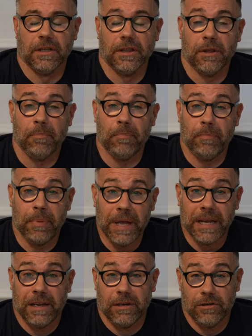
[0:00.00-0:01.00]
The
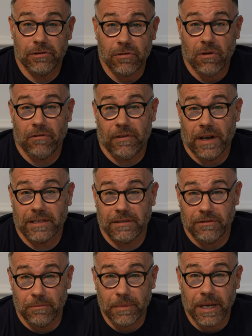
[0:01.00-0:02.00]
big draw factor
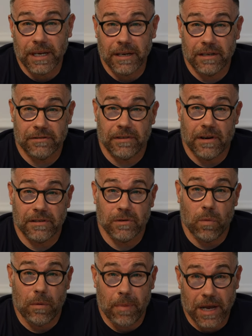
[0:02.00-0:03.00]
for me, as far as the
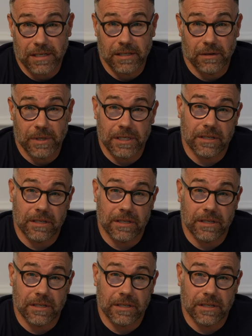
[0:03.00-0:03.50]
Webasto is